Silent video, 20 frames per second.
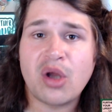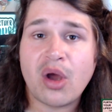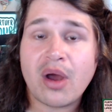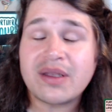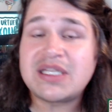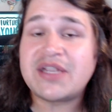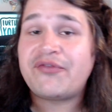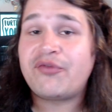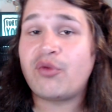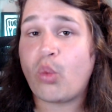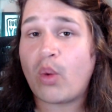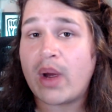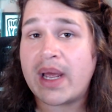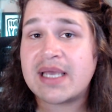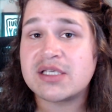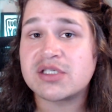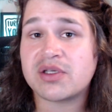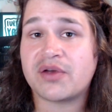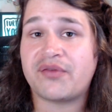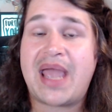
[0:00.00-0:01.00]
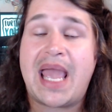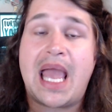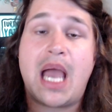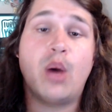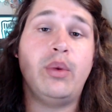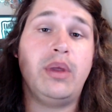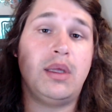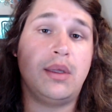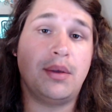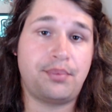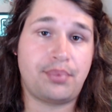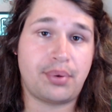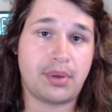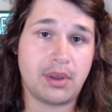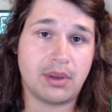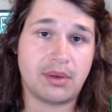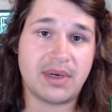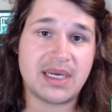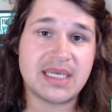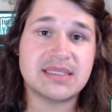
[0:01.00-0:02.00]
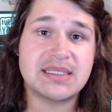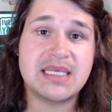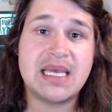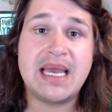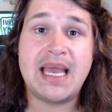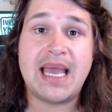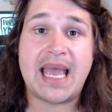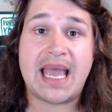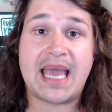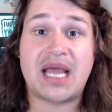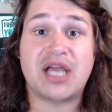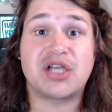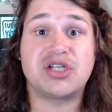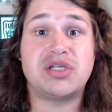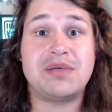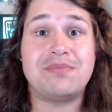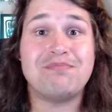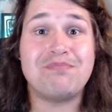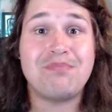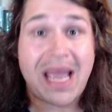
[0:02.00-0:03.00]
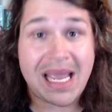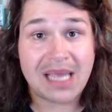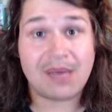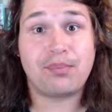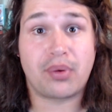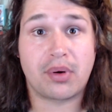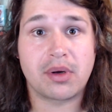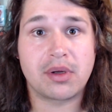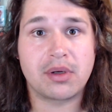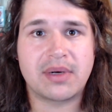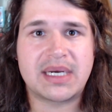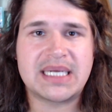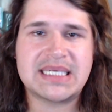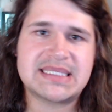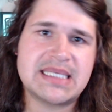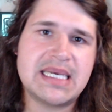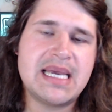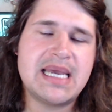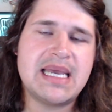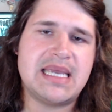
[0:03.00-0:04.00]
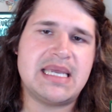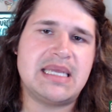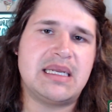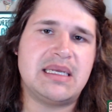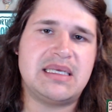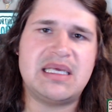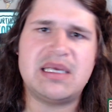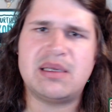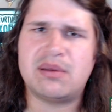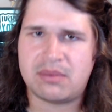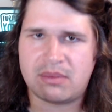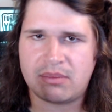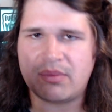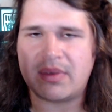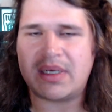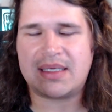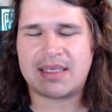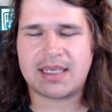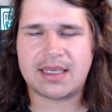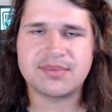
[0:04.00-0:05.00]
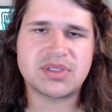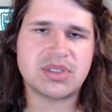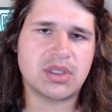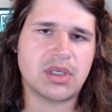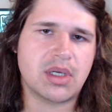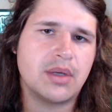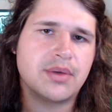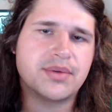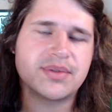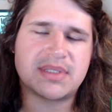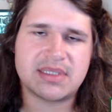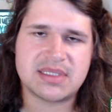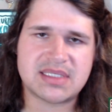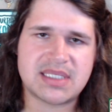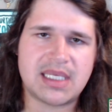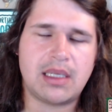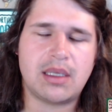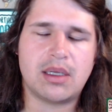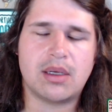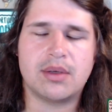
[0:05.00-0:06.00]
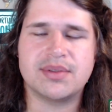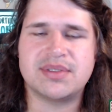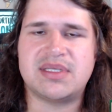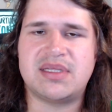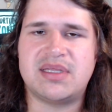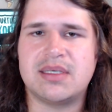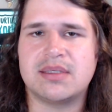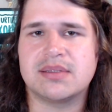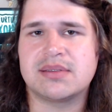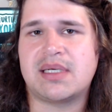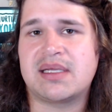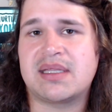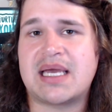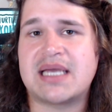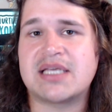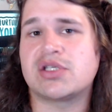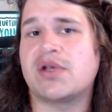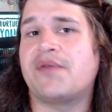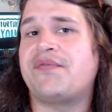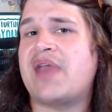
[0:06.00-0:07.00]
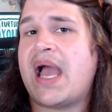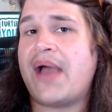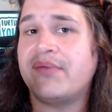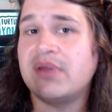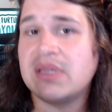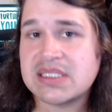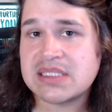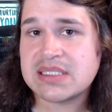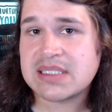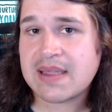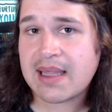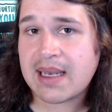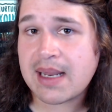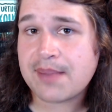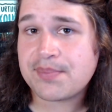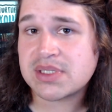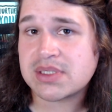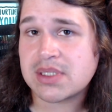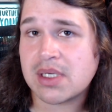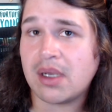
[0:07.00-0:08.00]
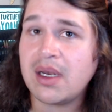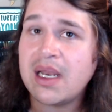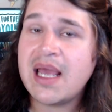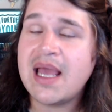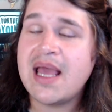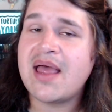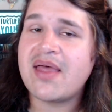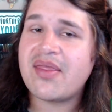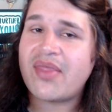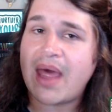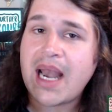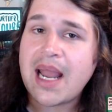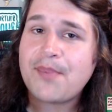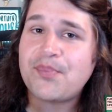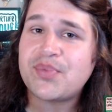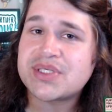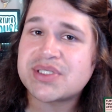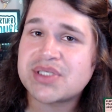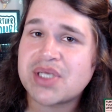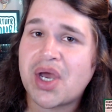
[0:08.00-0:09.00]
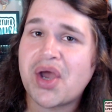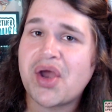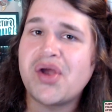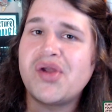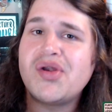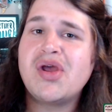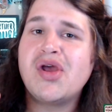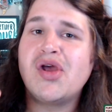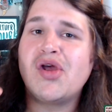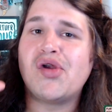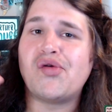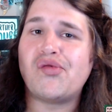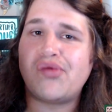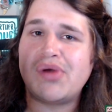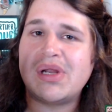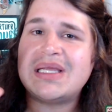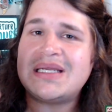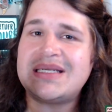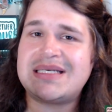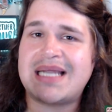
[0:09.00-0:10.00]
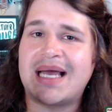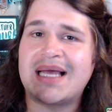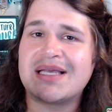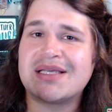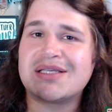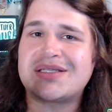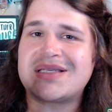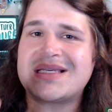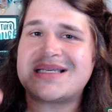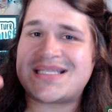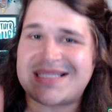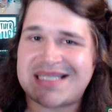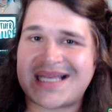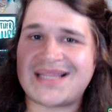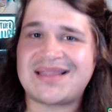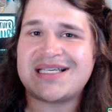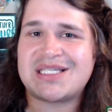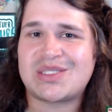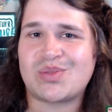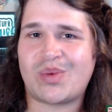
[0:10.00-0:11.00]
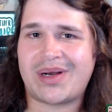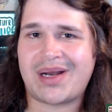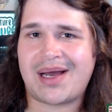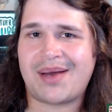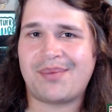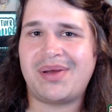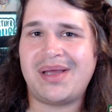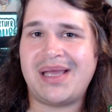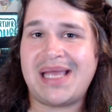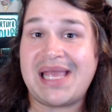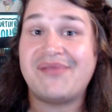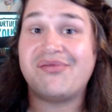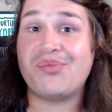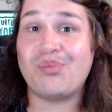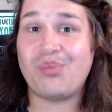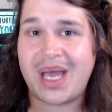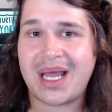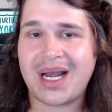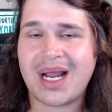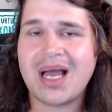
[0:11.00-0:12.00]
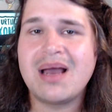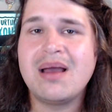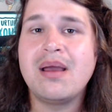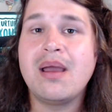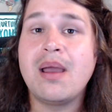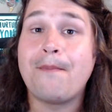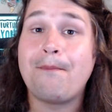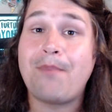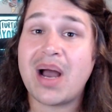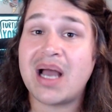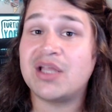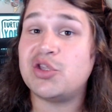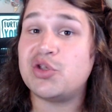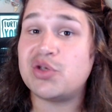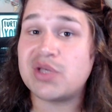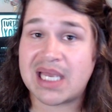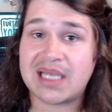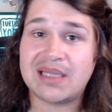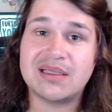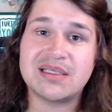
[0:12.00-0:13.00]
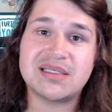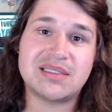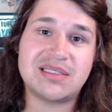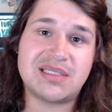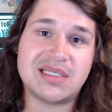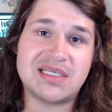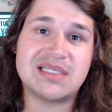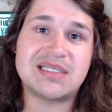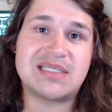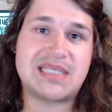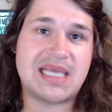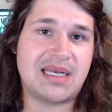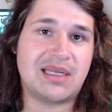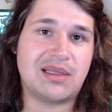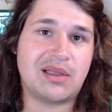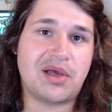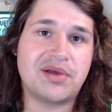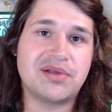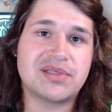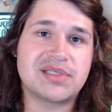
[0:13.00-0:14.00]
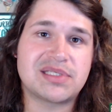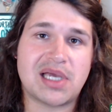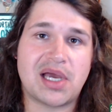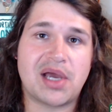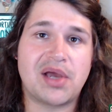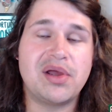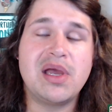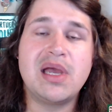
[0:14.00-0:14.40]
different ways of how we can progress and actually make progress in a year when it comes to goals and setting goals and things like that. So if you haven't listened to that episode really does set this one up even better, but you can listen to this standalone. So